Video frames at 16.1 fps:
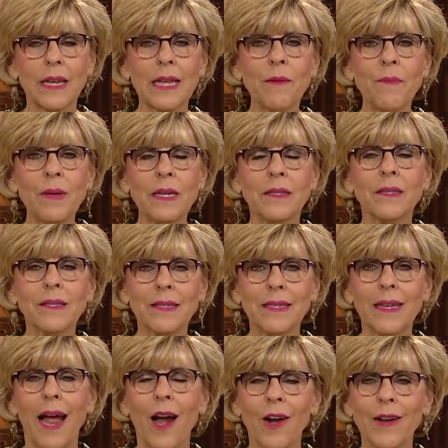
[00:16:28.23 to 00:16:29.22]
He
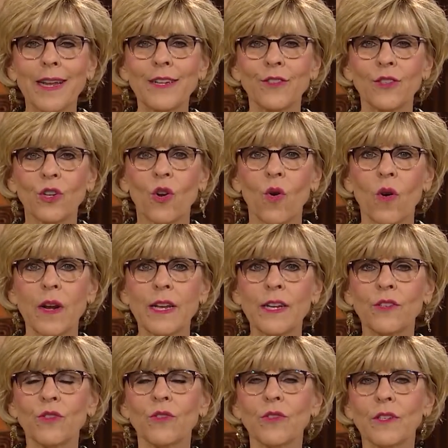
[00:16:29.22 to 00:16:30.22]
meets our needs
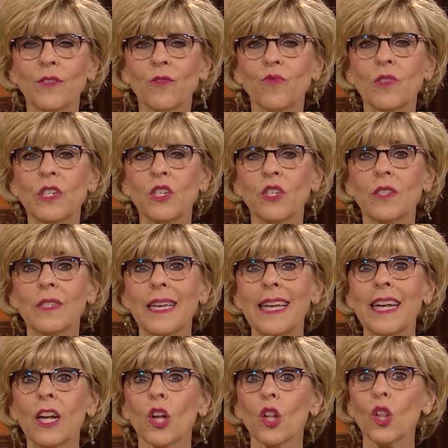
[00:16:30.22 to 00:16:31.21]
according to His riches
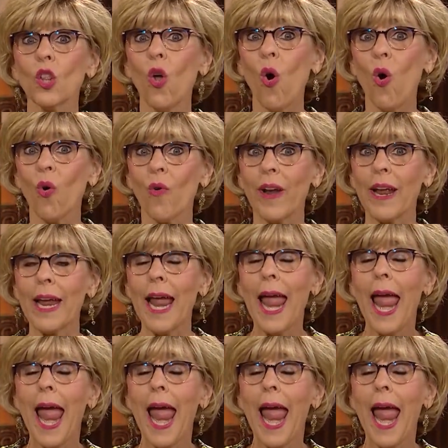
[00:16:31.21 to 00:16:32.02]
in glory.